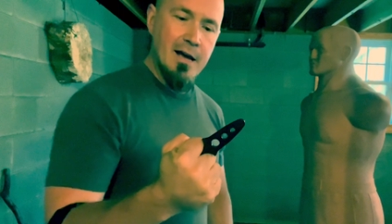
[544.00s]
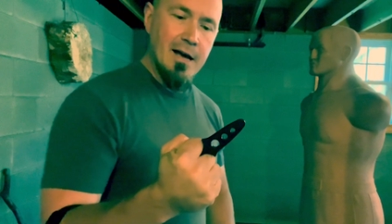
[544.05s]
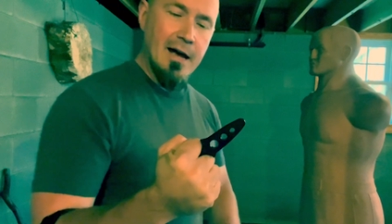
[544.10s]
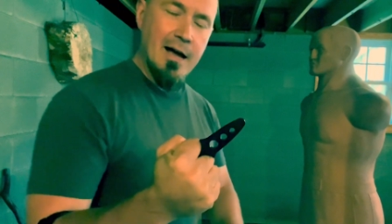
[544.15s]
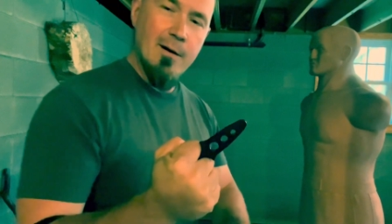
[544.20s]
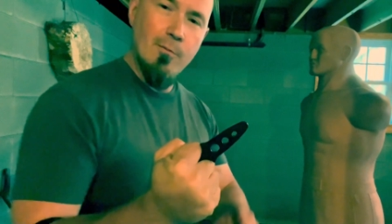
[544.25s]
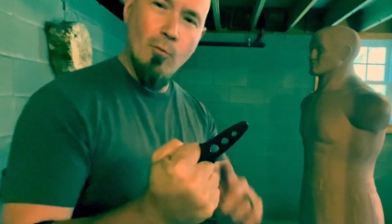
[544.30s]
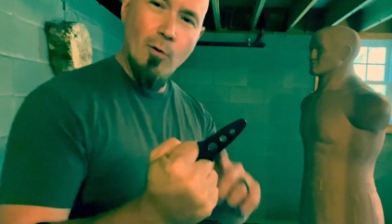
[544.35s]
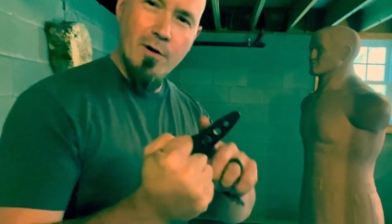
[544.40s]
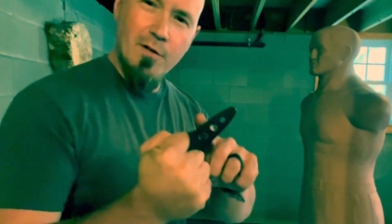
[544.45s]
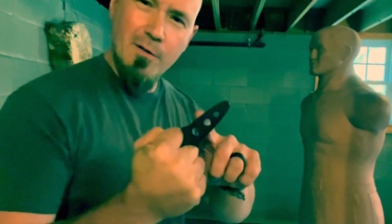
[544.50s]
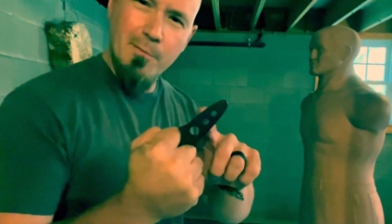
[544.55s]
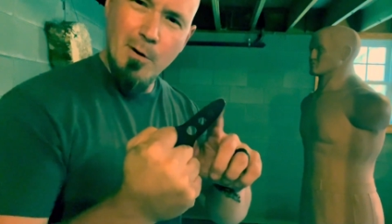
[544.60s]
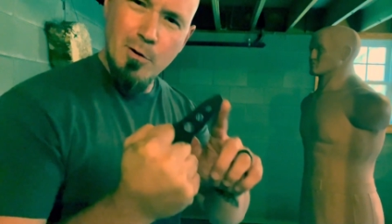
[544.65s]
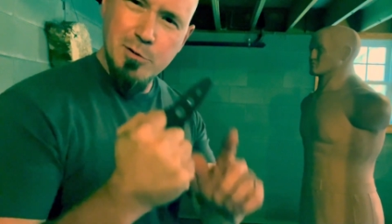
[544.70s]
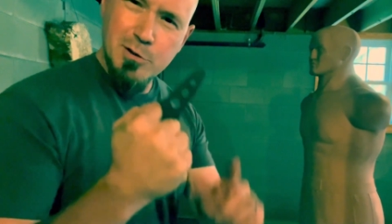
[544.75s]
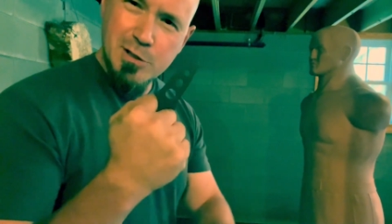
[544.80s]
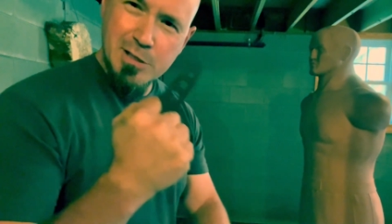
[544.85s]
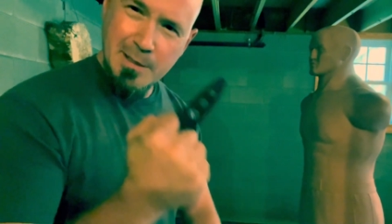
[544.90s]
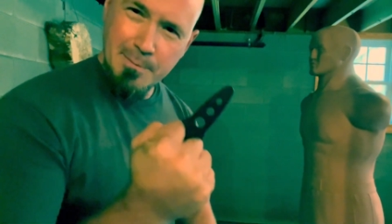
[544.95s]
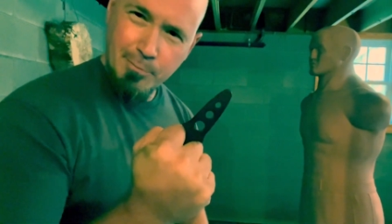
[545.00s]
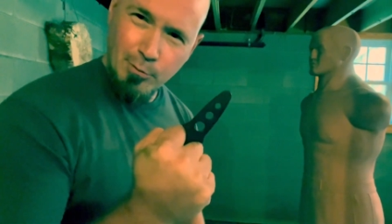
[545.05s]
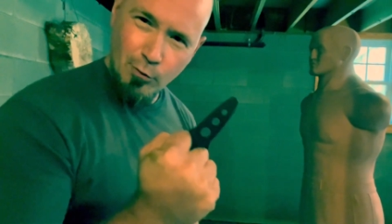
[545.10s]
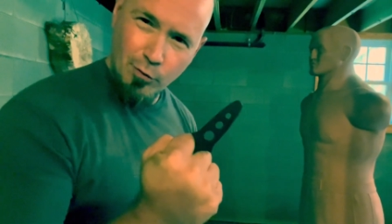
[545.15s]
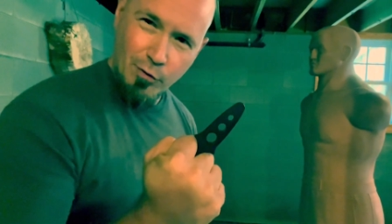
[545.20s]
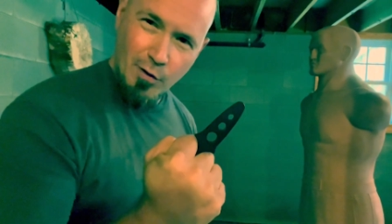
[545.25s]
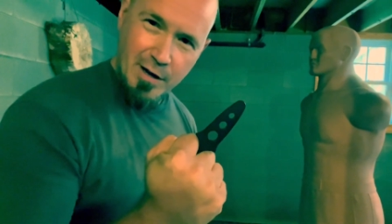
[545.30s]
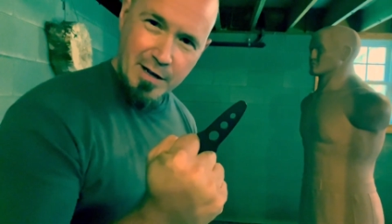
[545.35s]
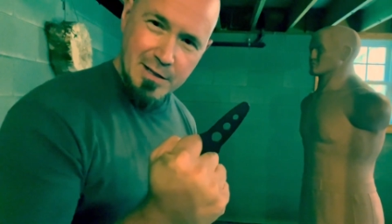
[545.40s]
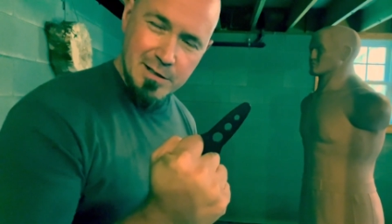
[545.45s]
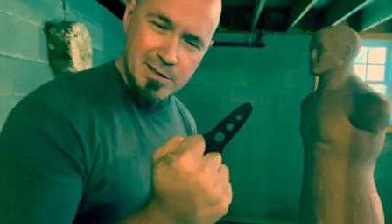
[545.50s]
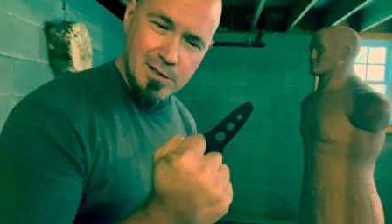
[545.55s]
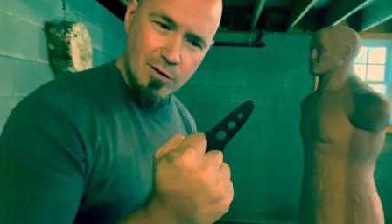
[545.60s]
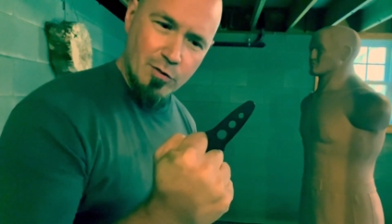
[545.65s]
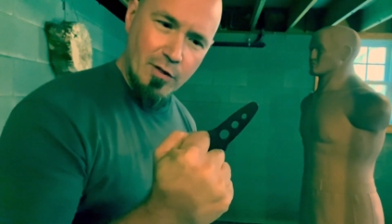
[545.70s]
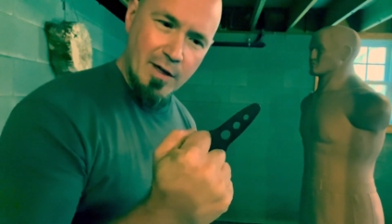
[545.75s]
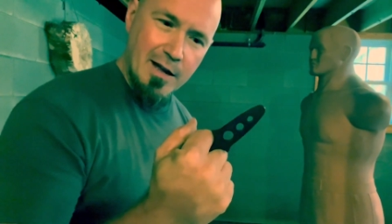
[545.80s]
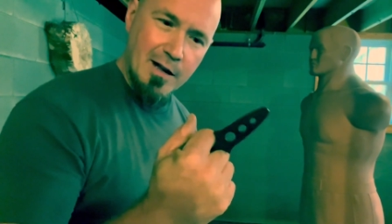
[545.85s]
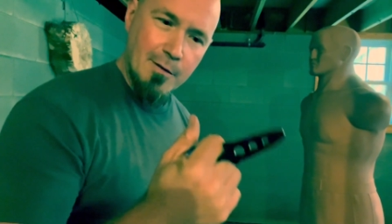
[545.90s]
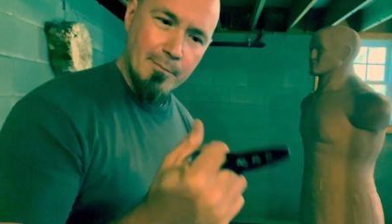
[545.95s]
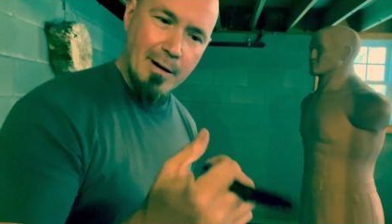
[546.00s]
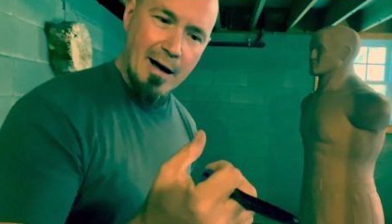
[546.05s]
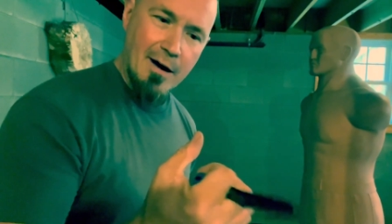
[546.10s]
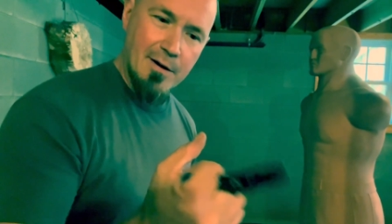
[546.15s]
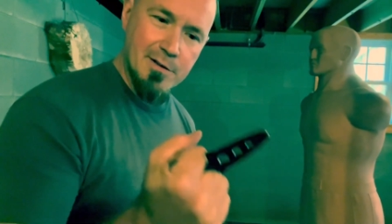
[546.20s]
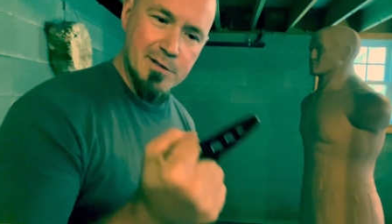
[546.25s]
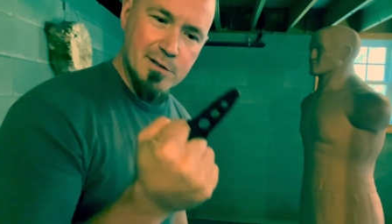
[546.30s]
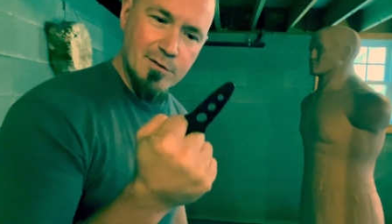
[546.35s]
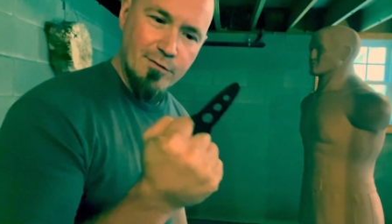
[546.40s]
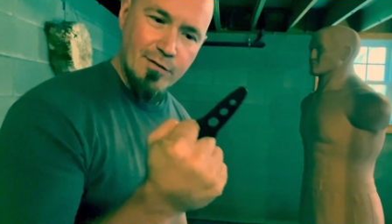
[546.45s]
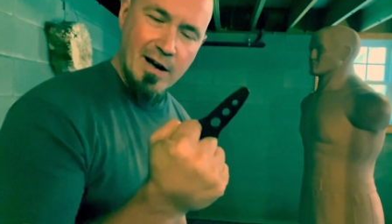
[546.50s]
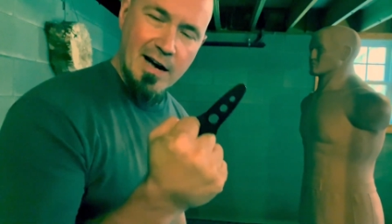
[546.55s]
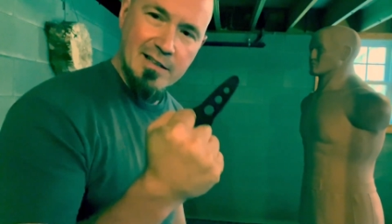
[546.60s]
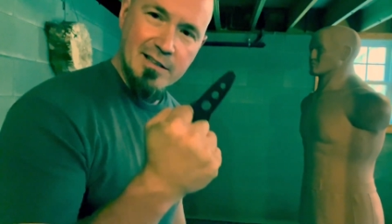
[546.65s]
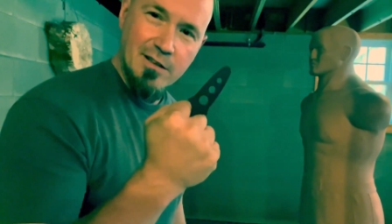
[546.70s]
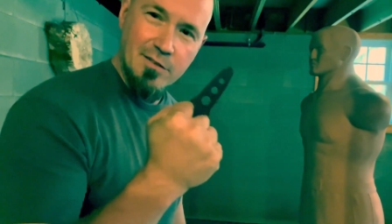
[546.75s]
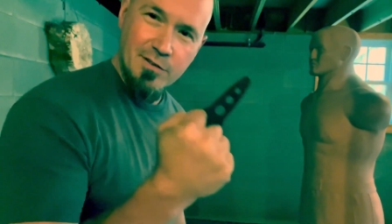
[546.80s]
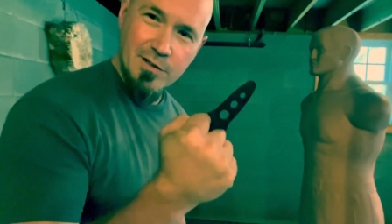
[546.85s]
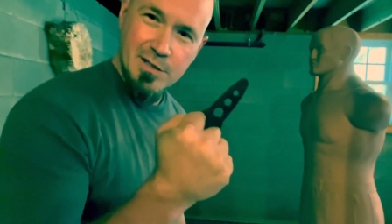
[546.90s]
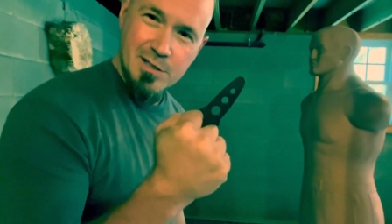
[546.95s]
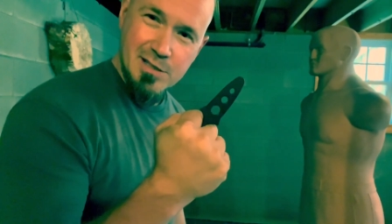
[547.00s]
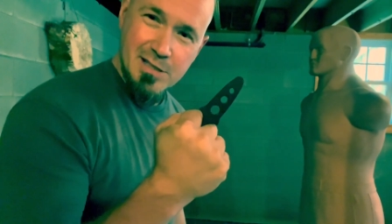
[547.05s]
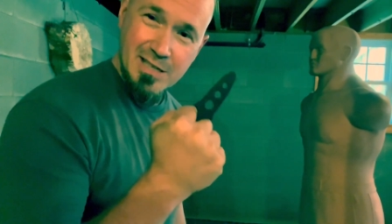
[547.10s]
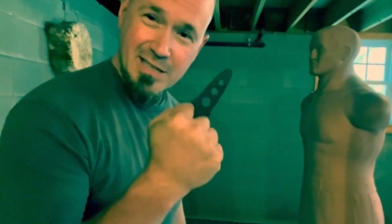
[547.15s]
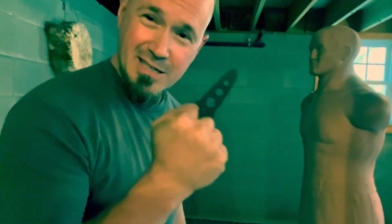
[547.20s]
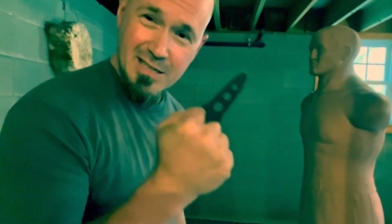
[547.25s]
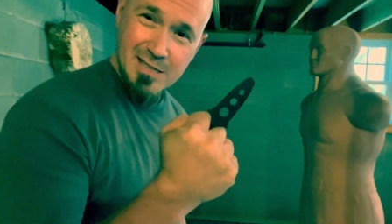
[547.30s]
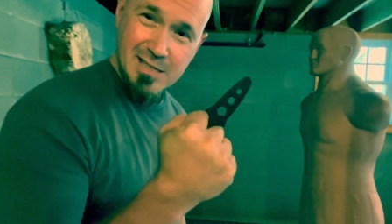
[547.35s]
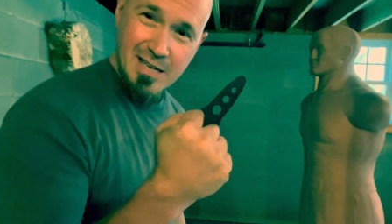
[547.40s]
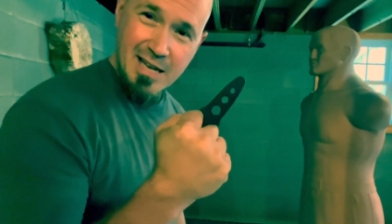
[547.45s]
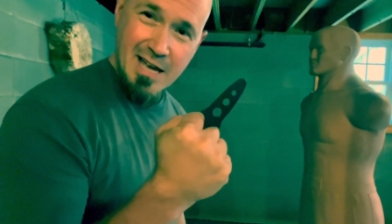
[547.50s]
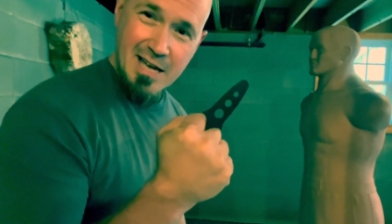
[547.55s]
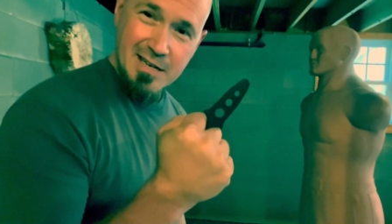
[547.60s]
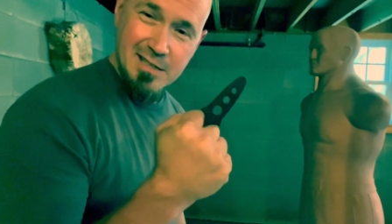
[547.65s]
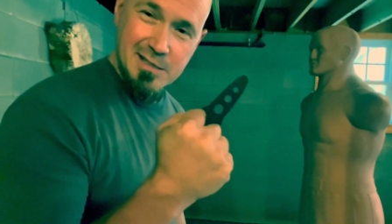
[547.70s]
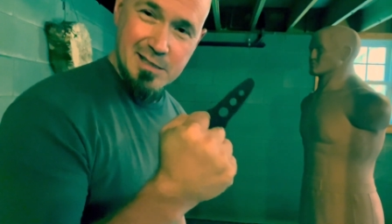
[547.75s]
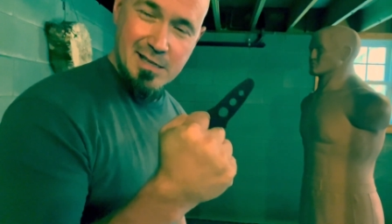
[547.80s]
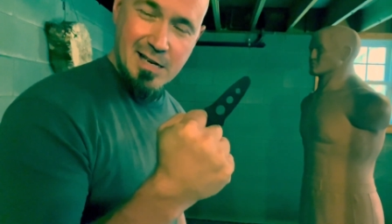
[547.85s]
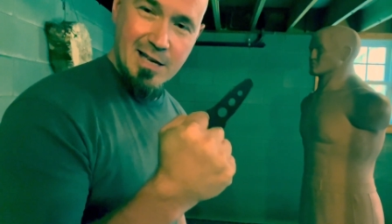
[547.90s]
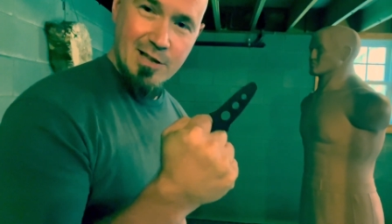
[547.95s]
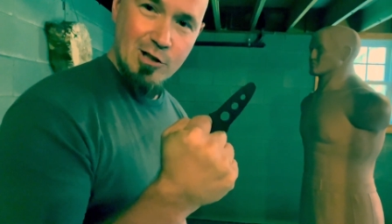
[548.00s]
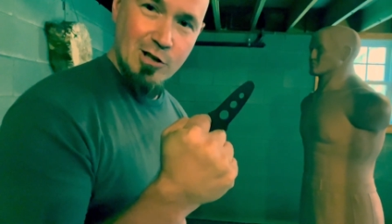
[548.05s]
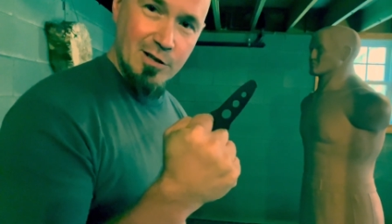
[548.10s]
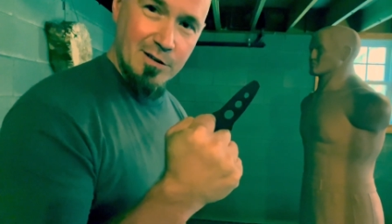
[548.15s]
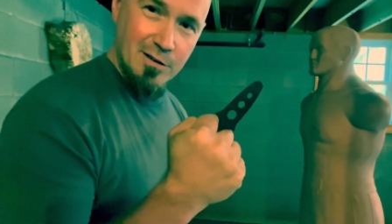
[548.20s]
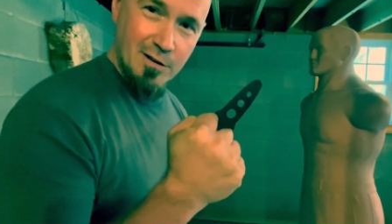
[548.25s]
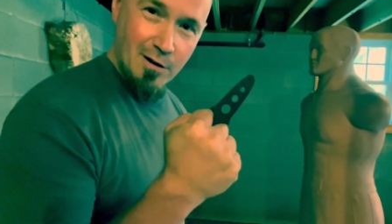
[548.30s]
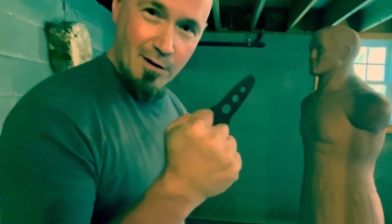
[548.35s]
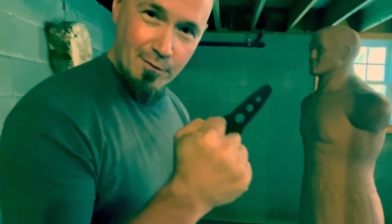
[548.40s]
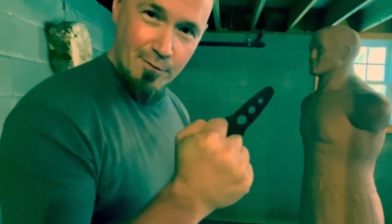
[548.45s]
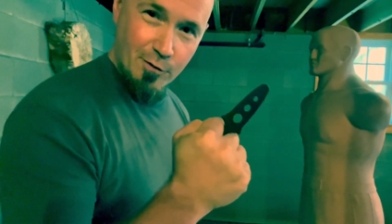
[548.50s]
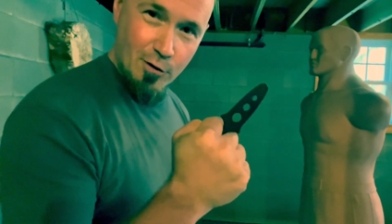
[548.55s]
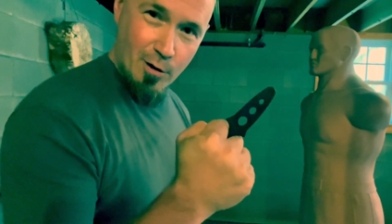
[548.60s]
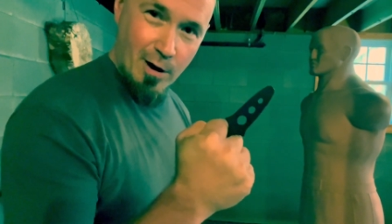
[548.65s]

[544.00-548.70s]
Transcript: And one of the most simple things to think about is the fact that this is an extension of your